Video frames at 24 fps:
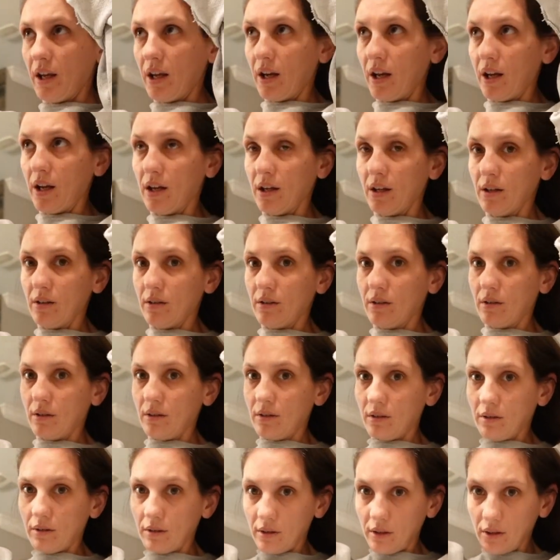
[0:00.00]
get it
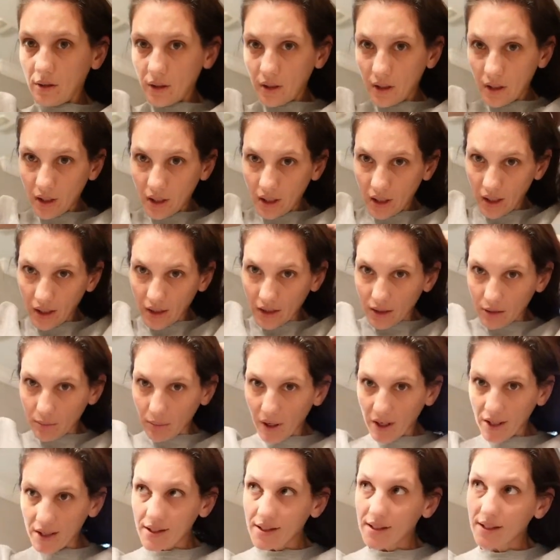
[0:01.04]
into
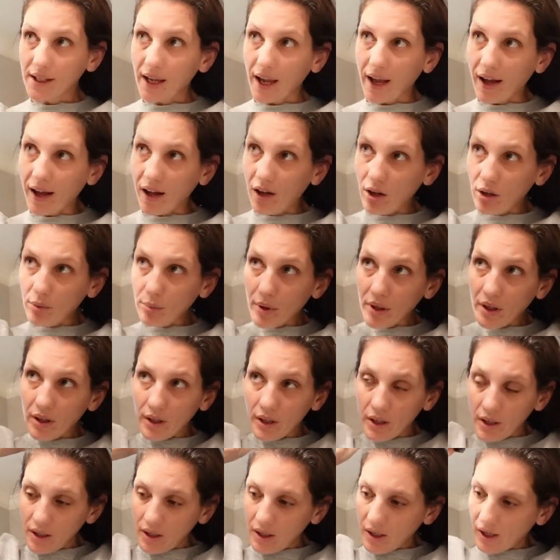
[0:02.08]
my scalp.
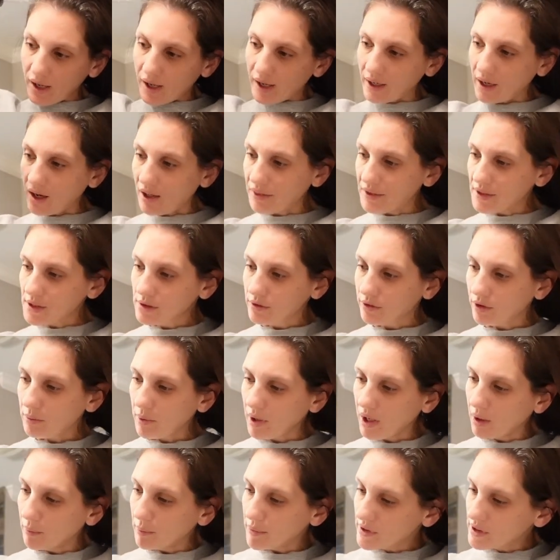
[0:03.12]
I got this from
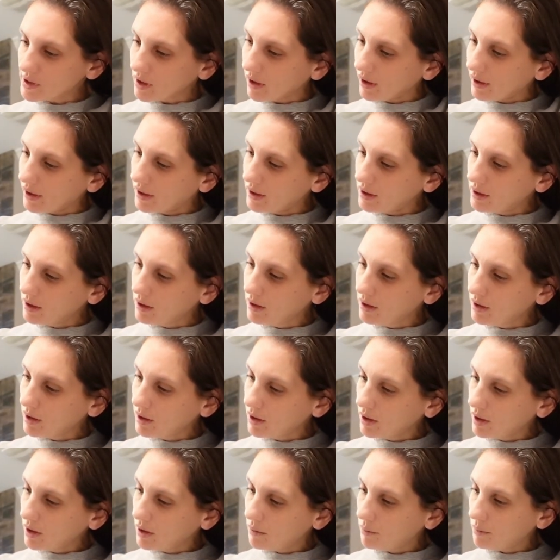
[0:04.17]
Amazon
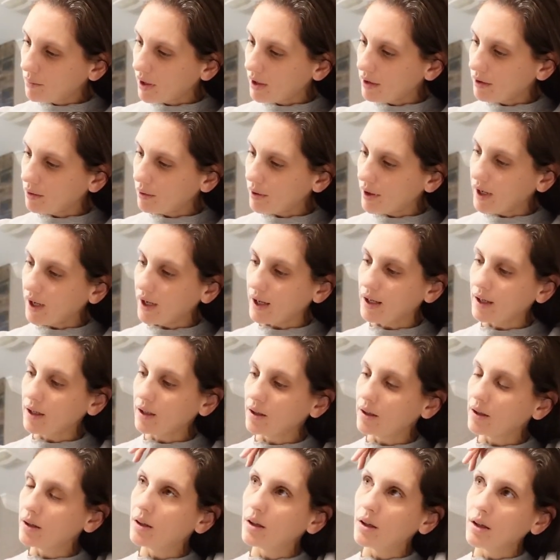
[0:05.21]
by the way.
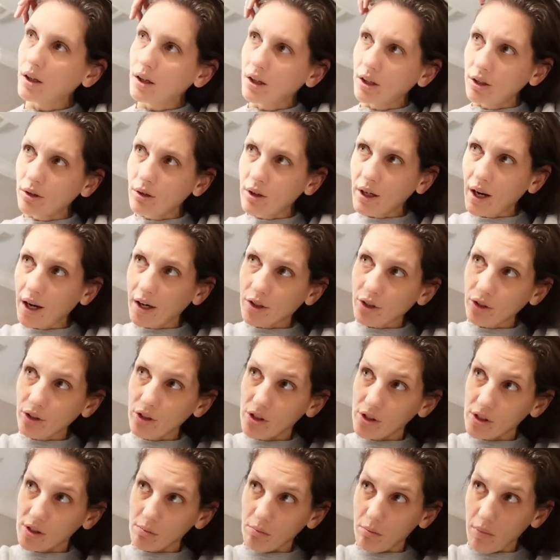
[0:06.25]
You could actually
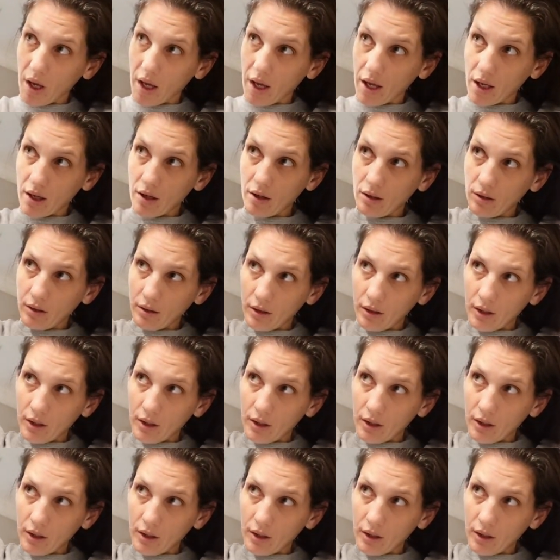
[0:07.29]
just make